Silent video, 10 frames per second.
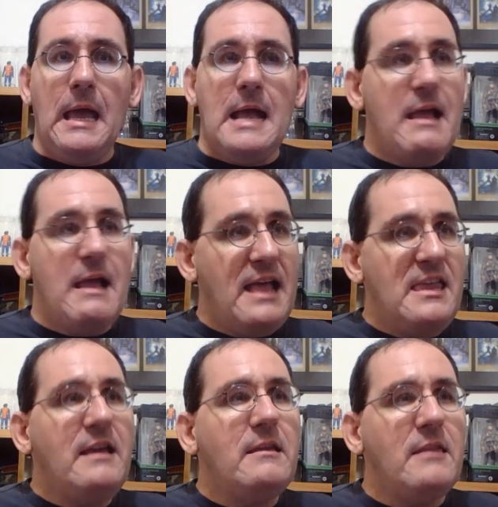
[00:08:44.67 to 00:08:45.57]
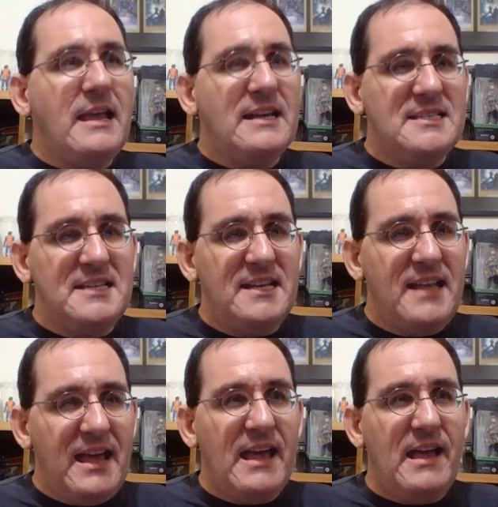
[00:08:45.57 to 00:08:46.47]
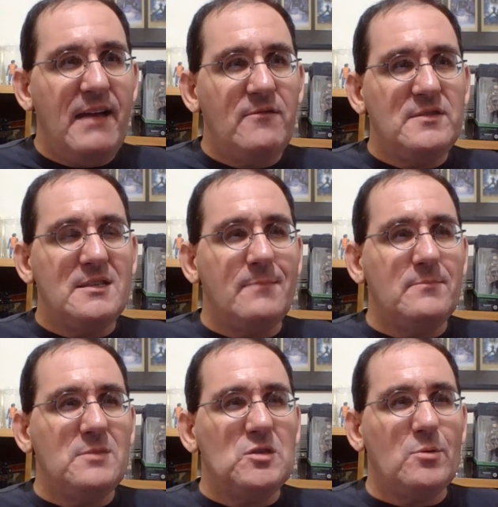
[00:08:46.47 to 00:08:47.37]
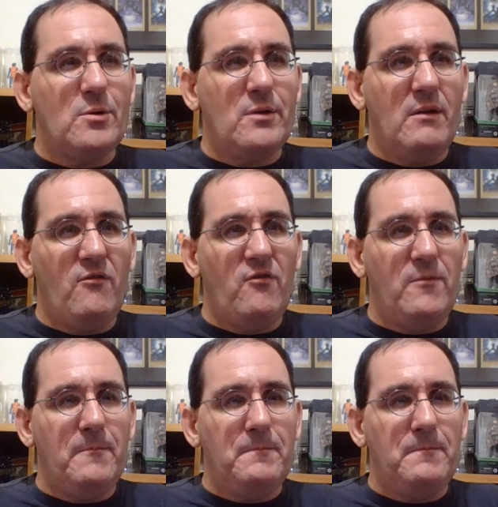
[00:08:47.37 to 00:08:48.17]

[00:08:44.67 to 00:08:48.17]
Now, I think Lex did have some sort of